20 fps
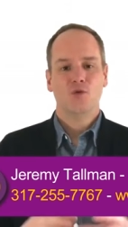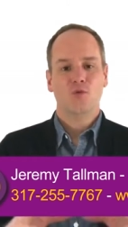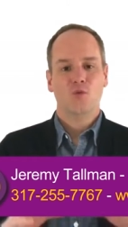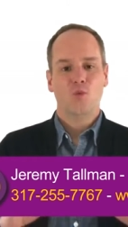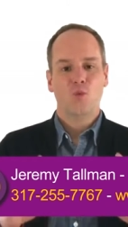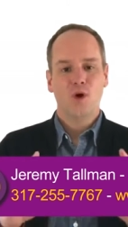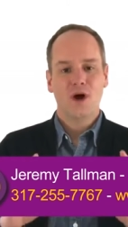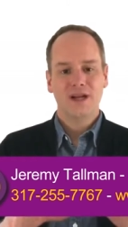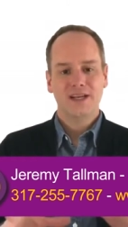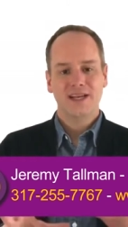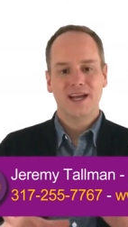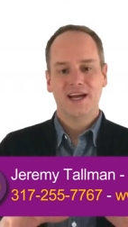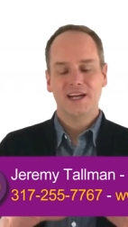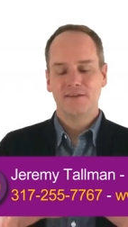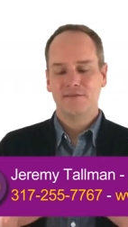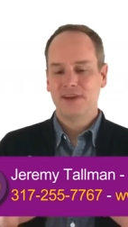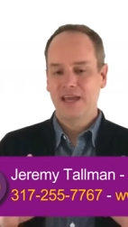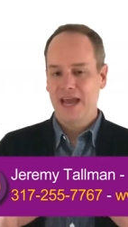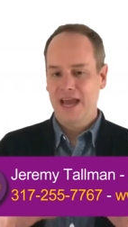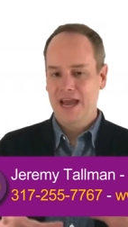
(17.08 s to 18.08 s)
what kind
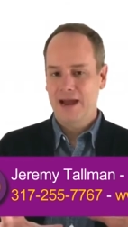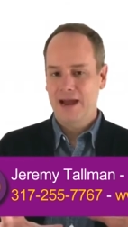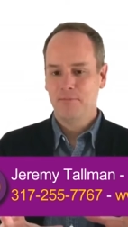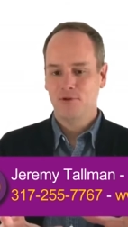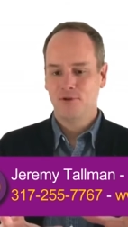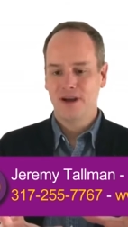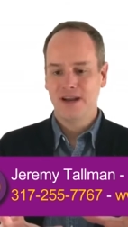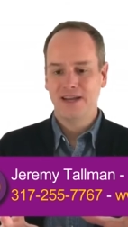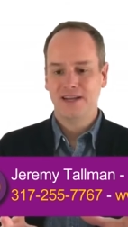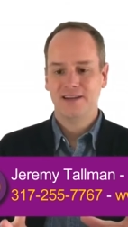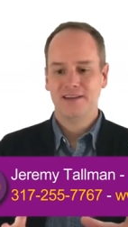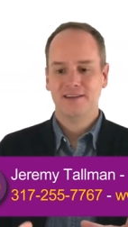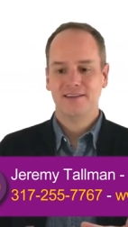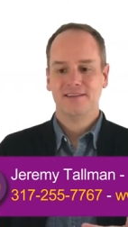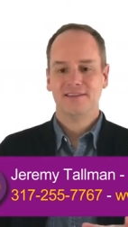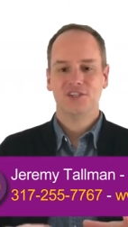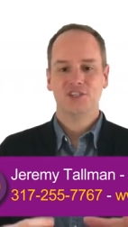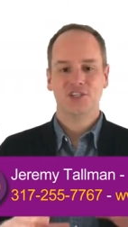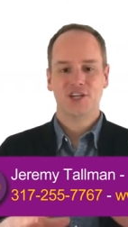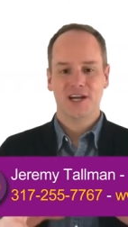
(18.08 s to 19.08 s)
of cap rate
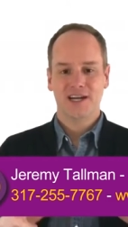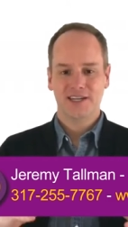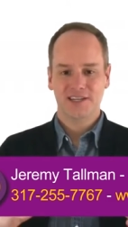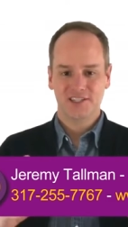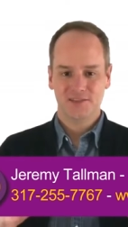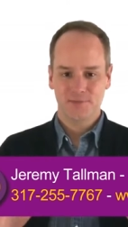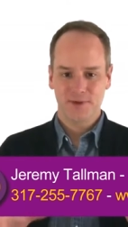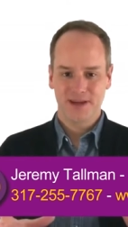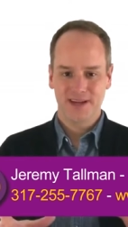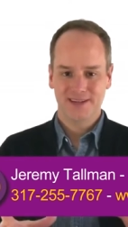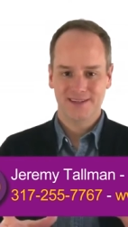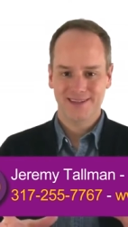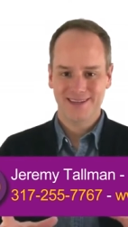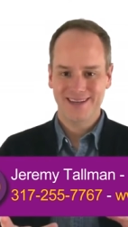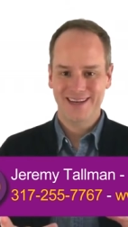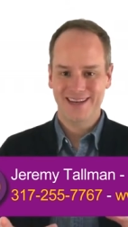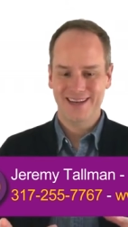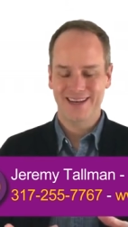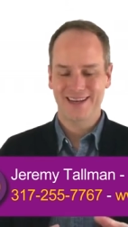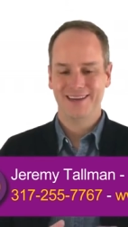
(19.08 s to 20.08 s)
should I expect to
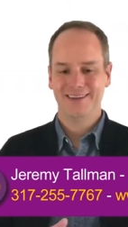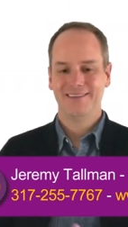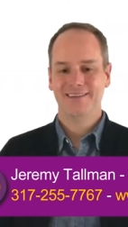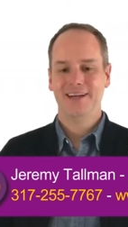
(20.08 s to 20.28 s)
get